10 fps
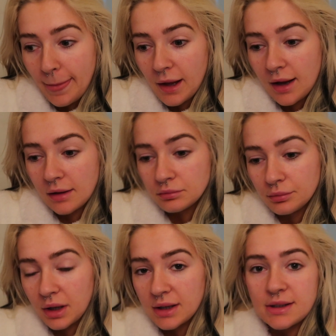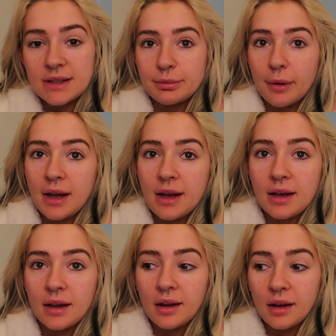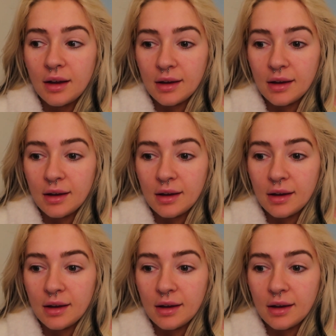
um because this week